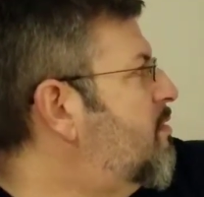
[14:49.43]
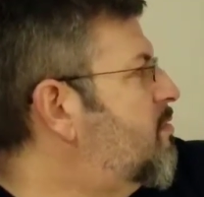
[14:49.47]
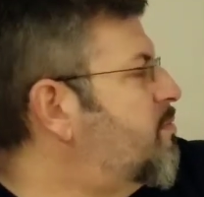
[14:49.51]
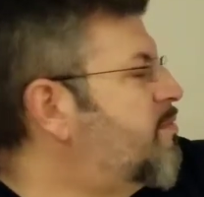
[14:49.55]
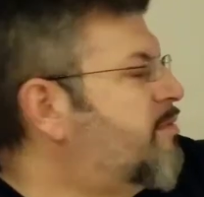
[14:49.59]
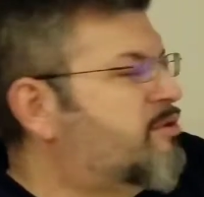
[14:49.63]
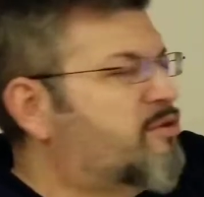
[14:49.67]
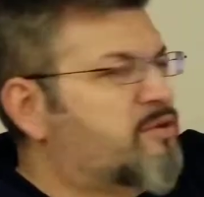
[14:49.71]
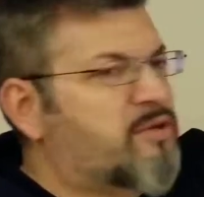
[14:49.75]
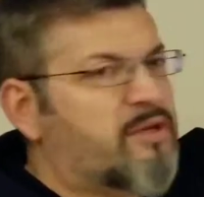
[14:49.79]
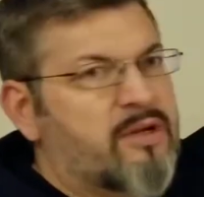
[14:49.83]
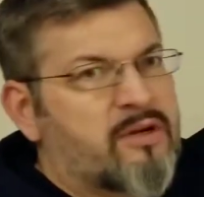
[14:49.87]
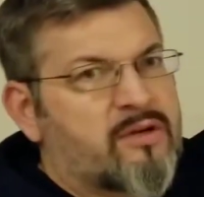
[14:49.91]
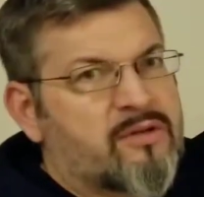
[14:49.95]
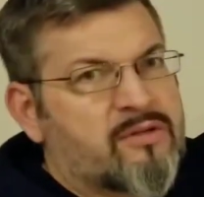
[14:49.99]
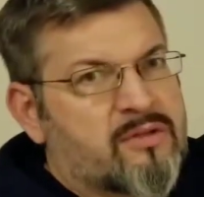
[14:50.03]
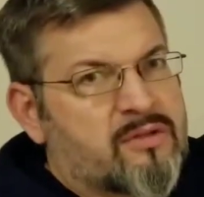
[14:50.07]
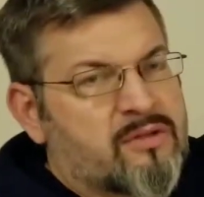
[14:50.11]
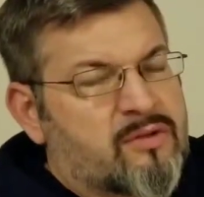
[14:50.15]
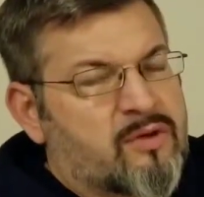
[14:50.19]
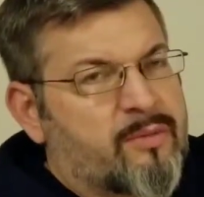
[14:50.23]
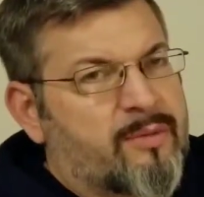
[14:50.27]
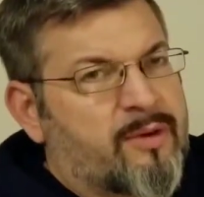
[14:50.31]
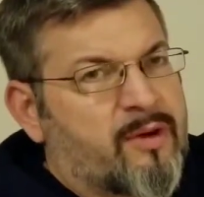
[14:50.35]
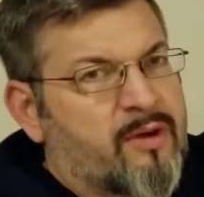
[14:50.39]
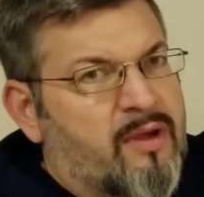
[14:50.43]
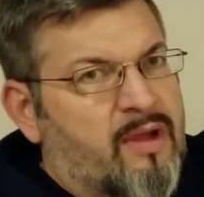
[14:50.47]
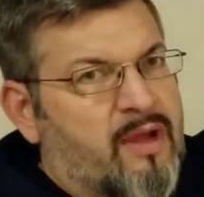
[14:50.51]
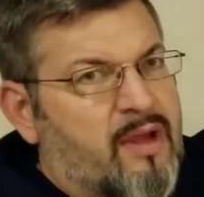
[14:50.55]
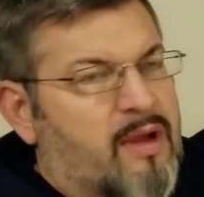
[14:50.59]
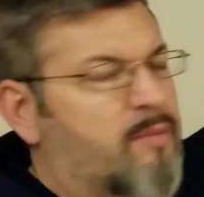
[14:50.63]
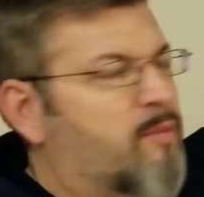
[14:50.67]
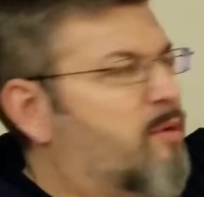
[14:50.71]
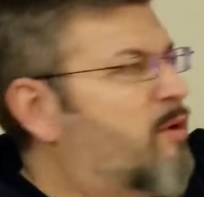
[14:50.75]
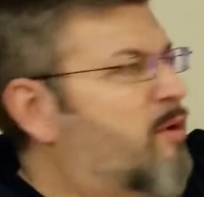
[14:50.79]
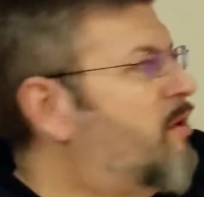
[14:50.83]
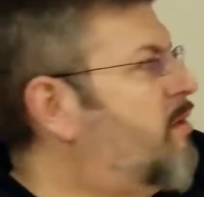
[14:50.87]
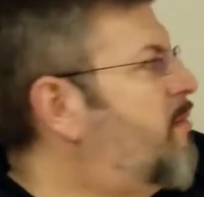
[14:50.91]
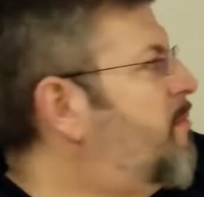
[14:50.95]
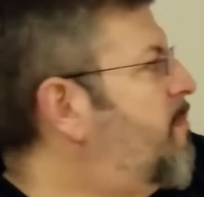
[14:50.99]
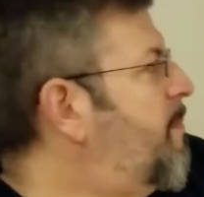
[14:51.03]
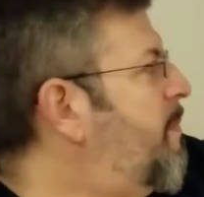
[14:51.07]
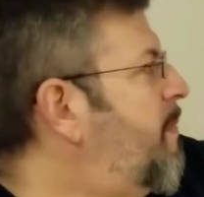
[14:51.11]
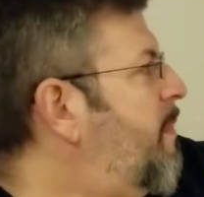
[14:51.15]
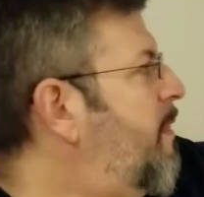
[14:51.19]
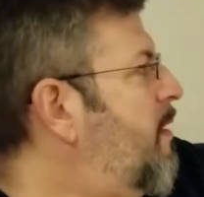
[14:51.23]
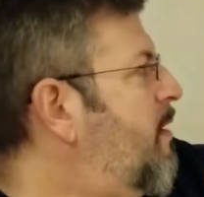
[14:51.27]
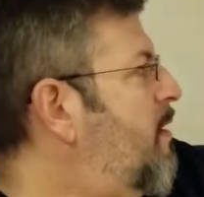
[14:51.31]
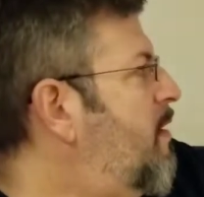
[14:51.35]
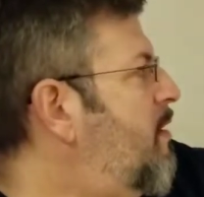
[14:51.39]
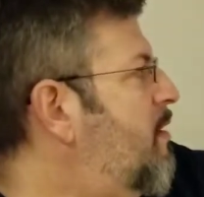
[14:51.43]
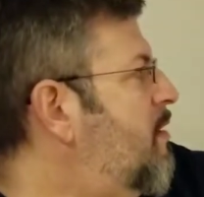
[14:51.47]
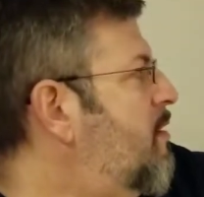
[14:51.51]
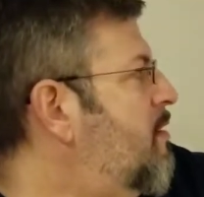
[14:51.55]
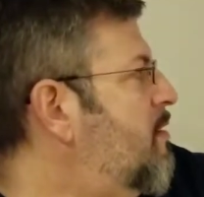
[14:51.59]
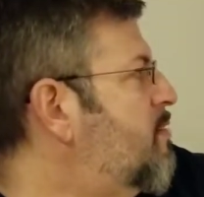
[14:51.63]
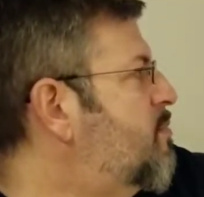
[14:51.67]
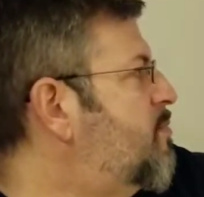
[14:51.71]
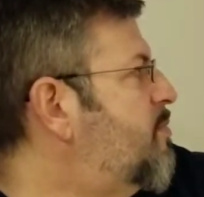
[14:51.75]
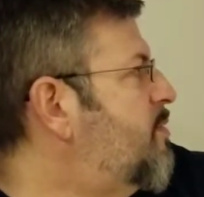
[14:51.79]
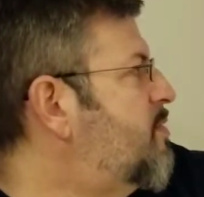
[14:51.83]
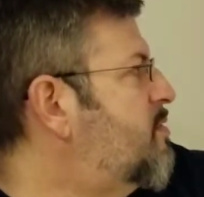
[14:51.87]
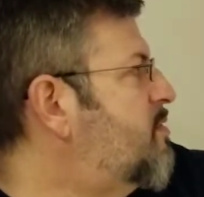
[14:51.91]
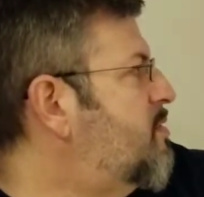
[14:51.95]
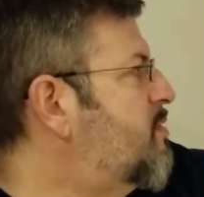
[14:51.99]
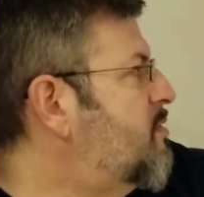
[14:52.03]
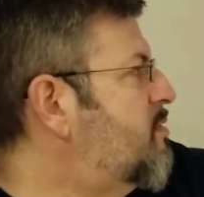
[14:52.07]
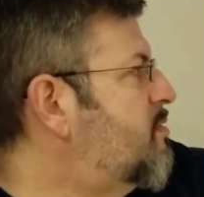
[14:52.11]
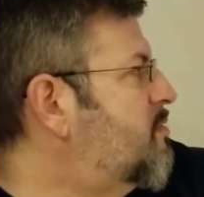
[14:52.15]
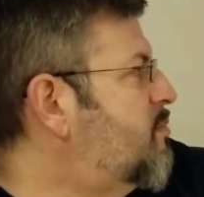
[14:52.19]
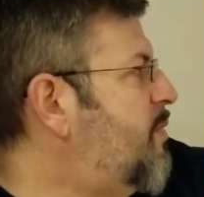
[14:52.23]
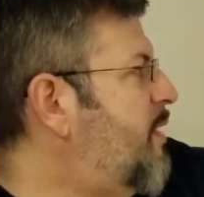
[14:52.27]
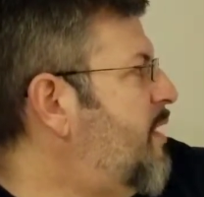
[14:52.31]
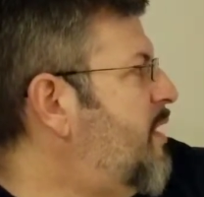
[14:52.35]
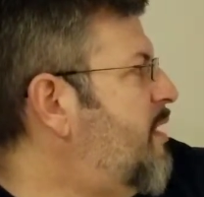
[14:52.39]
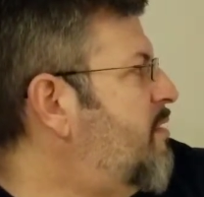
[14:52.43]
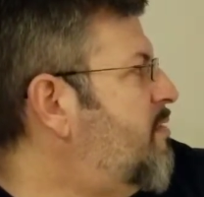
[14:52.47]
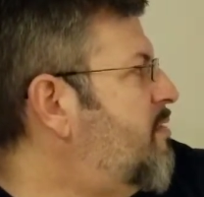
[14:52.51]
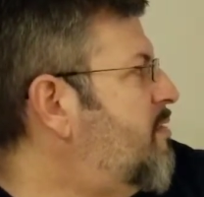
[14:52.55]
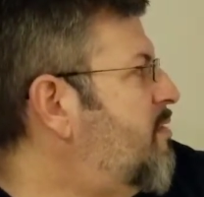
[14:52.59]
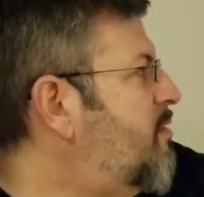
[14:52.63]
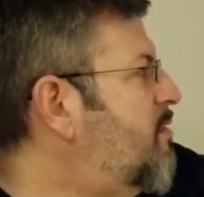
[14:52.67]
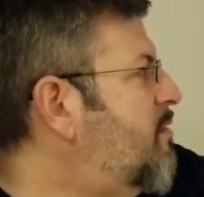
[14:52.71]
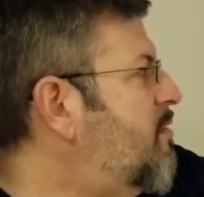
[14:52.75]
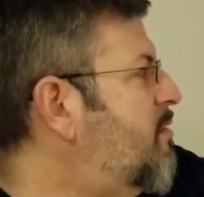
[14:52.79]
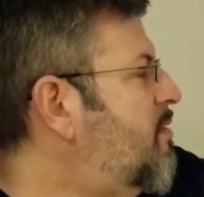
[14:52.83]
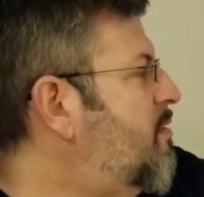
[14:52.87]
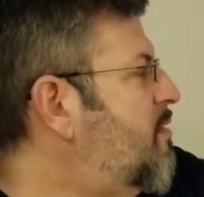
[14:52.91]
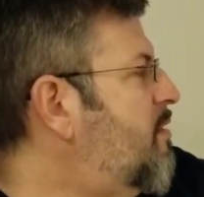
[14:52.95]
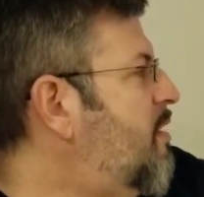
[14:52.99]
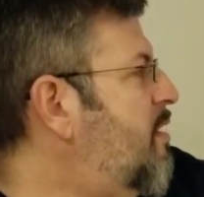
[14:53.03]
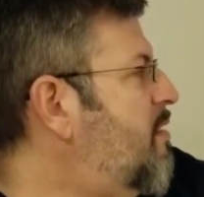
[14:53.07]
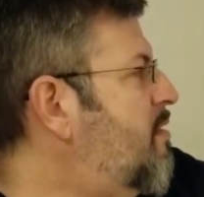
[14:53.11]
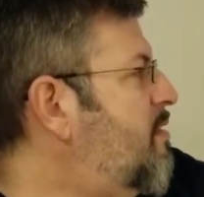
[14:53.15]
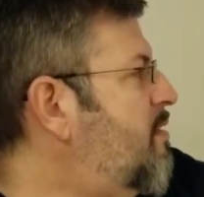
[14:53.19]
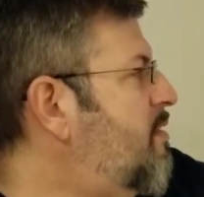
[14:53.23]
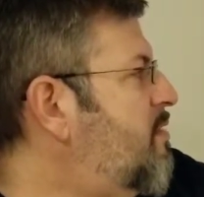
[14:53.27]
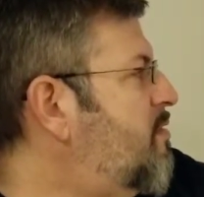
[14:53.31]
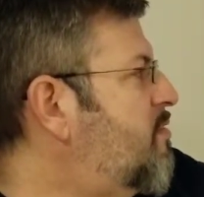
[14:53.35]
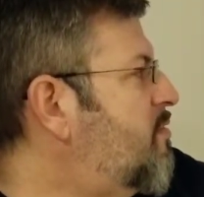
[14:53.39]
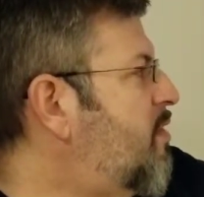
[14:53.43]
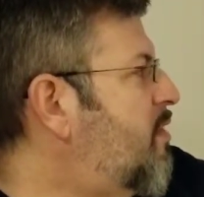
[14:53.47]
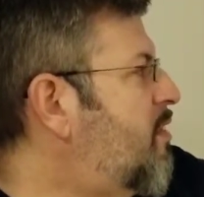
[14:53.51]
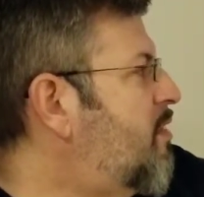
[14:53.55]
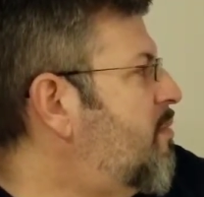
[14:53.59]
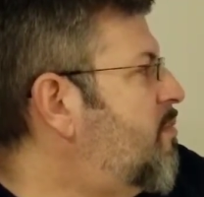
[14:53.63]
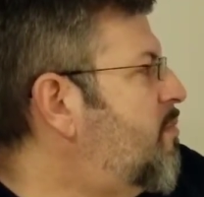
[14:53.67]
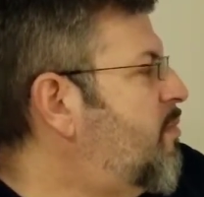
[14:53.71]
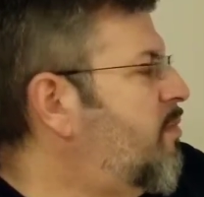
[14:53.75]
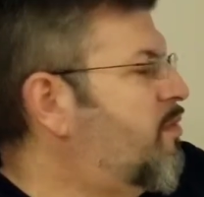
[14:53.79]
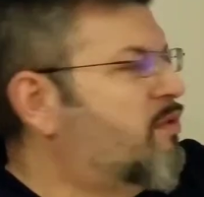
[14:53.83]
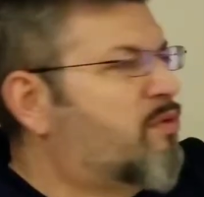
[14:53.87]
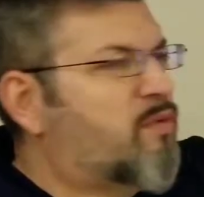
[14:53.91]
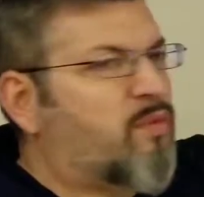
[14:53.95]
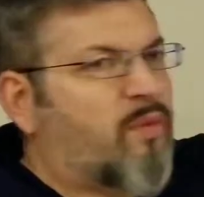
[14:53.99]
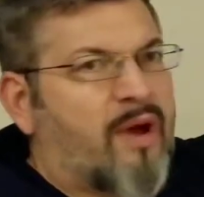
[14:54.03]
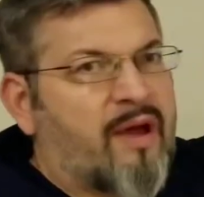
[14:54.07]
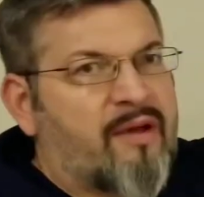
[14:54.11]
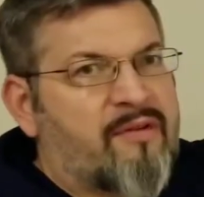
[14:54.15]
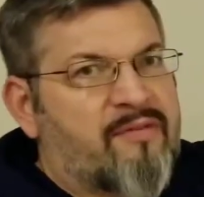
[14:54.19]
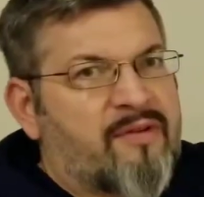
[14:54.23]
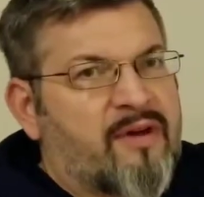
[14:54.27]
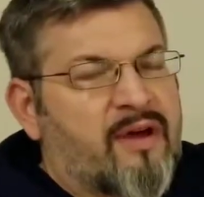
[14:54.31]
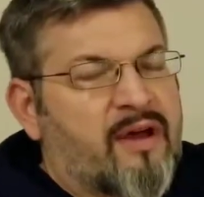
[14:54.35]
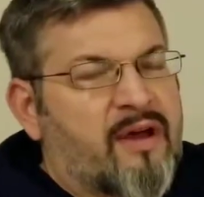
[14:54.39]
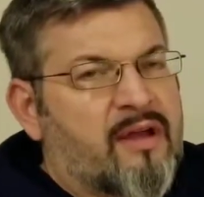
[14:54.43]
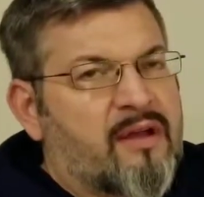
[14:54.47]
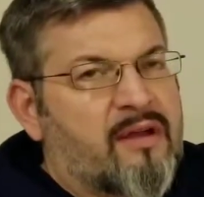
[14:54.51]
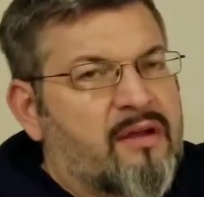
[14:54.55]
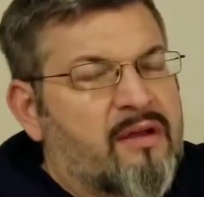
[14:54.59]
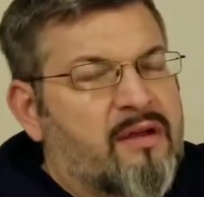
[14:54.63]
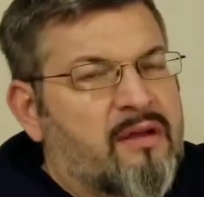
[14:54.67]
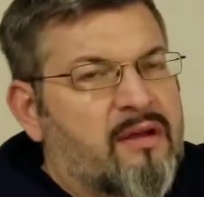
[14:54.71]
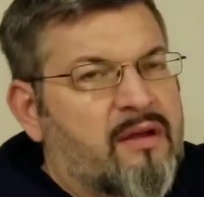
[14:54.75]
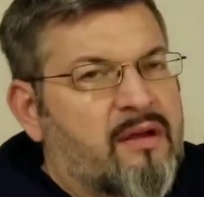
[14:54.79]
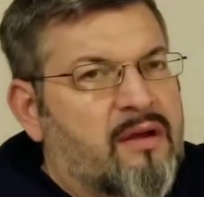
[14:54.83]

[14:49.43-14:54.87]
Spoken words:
This picture here is a doorbell camera. This picture is pan and tilt, and these are both Wi-Fi,